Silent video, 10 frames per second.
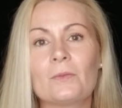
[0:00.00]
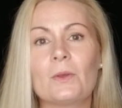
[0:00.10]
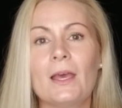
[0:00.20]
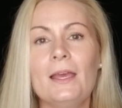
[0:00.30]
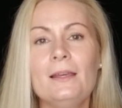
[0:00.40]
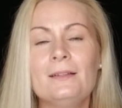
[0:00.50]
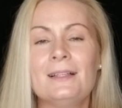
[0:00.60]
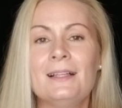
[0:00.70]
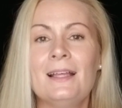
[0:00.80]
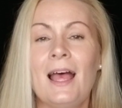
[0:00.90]
Okay?
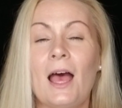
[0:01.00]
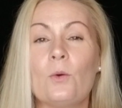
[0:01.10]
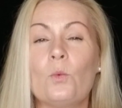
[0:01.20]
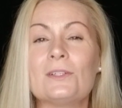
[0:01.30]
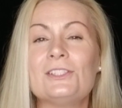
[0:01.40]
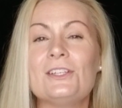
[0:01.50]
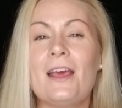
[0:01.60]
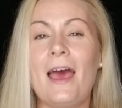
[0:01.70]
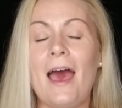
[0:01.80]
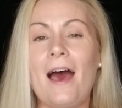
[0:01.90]
I want you to
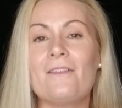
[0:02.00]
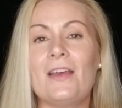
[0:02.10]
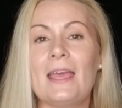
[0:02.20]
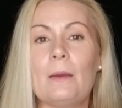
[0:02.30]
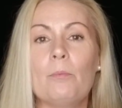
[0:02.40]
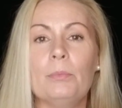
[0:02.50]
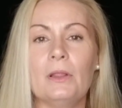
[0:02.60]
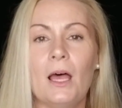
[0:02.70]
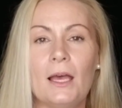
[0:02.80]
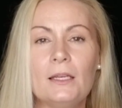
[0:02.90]
have a
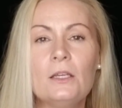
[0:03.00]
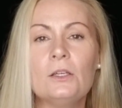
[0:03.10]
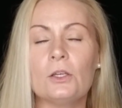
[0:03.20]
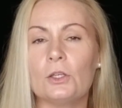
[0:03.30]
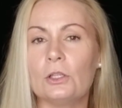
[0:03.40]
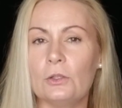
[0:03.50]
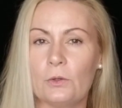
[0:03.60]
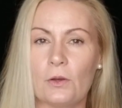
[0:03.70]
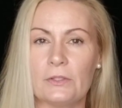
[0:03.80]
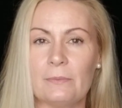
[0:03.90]
blood
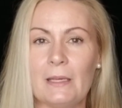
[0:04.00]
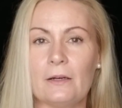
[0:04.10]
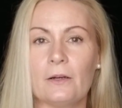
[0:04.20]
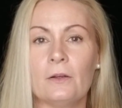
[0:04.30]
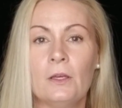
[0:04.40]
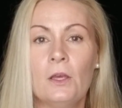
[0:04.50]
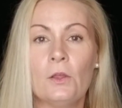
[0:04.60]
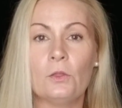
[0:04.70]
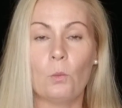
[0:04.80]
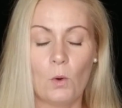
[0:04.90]
glucose meter.
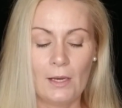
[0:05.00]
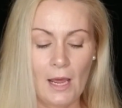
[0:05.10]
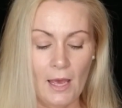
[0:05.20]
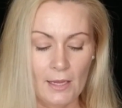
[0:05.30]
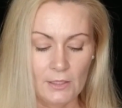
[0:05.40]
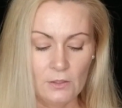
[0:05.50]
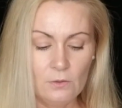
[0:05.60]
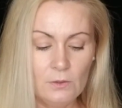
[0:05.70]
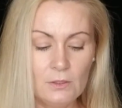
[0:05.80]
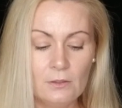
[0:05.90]
The one I
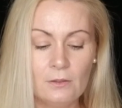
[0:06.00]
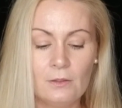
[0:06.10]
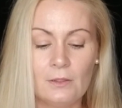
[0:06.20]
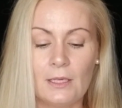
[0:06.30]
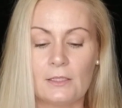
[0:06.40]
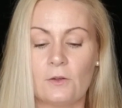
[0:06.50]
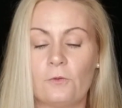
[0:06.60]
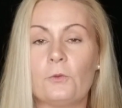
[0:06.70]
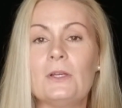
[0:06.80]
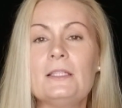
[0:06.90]
use is a
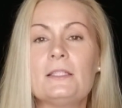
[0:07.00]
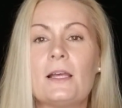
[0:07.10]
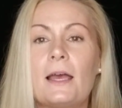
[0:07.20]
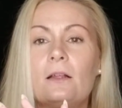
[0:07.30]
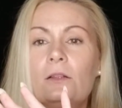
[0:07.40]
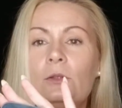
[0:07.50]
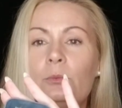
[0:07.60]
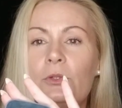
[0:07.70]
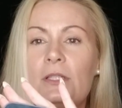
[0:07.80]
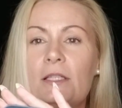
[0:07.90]
Freestyle
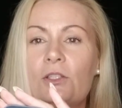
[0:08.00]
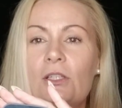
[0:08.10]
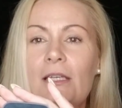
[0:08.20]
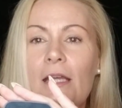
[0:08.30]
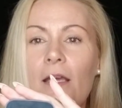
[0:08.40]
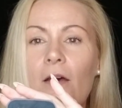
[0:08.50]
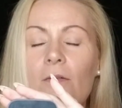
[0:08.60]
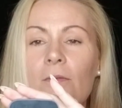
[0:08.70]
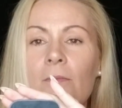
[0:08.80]
Precision Neo.